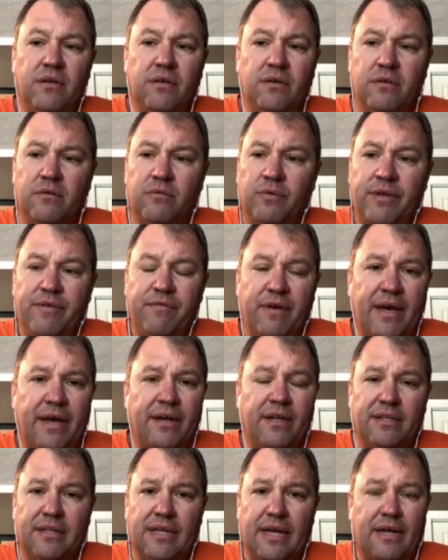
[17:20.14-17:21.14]
we've had a
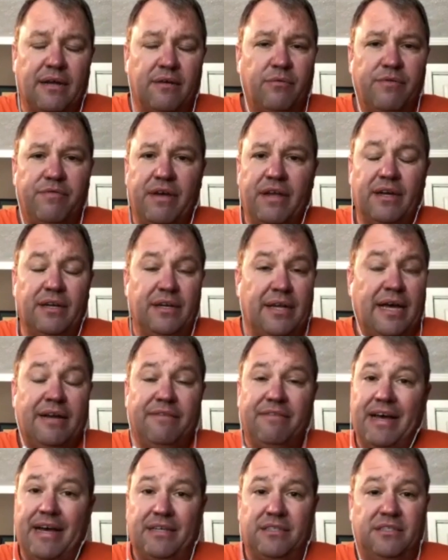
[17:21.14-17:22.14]
lot, we've had a lot of
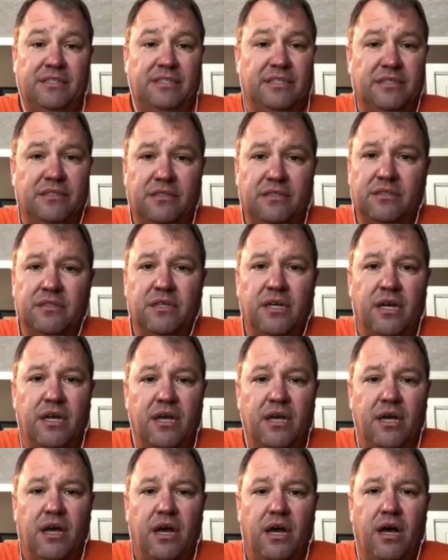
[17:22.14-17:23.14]
accidents,
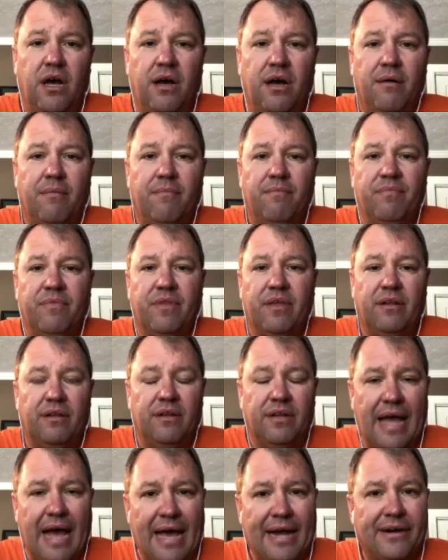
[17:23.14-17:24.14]
um,
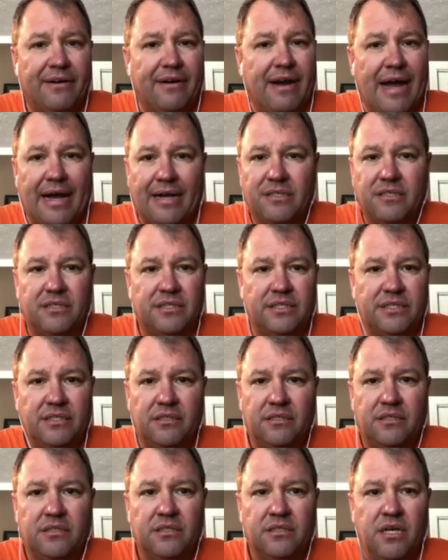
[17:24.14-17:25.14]
ladder
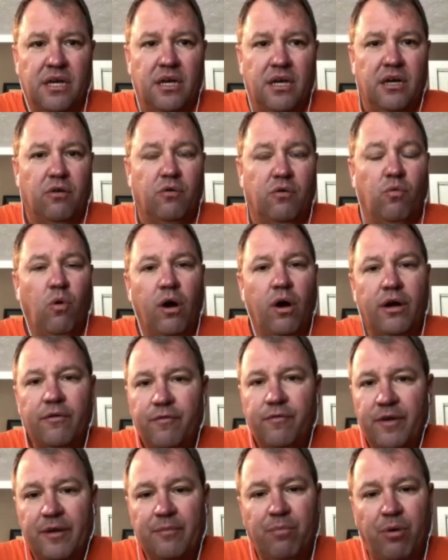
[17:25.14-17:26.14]
accidents,
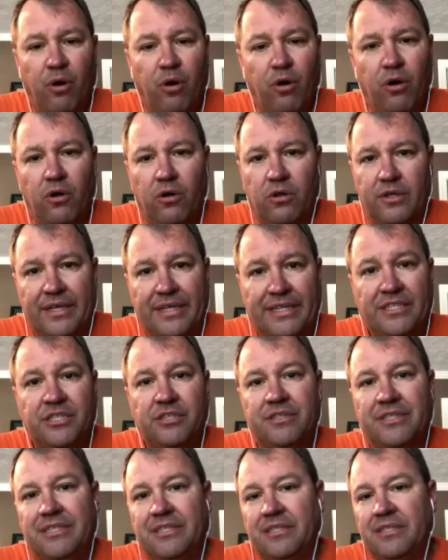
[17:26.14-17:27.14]
water-fed pole
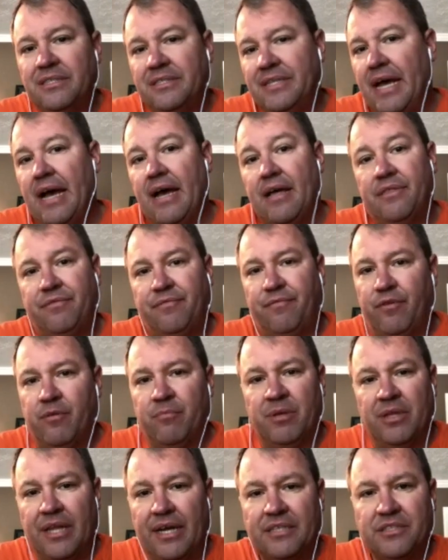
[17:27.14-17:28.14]
injuries and death from
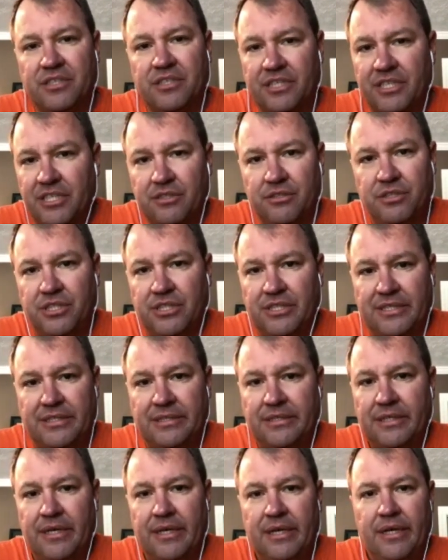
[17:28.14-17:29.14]
electrocution.
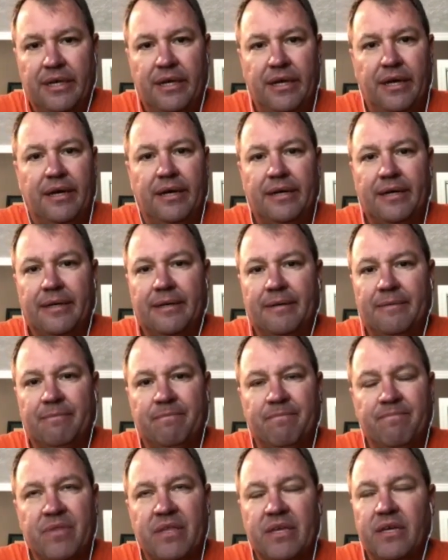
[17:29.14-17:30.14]
Um,
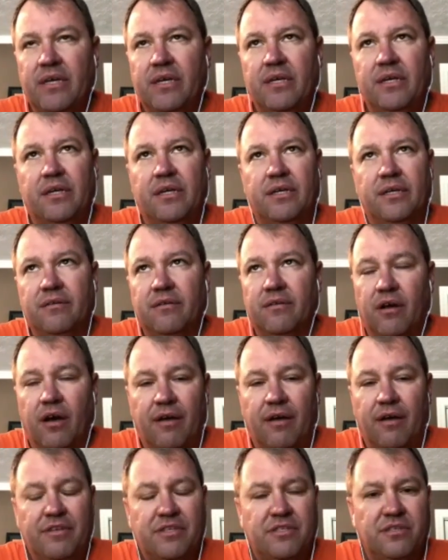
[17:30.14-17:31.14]
uh,
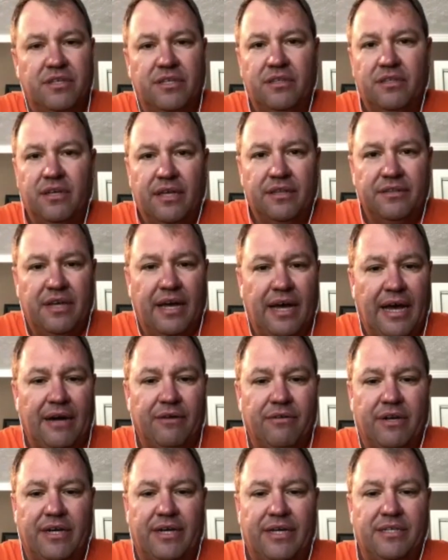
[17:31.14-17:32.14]
obviously the, the high
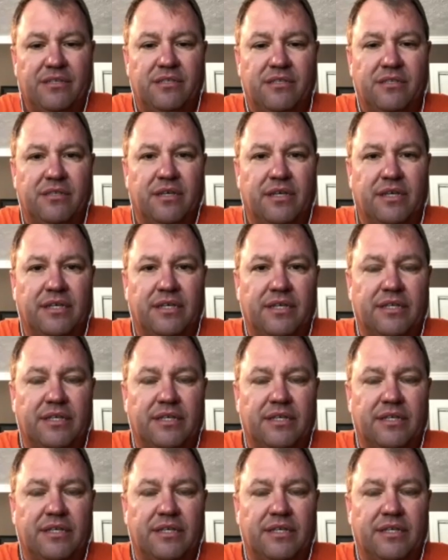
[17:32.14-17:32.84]
rise, uh,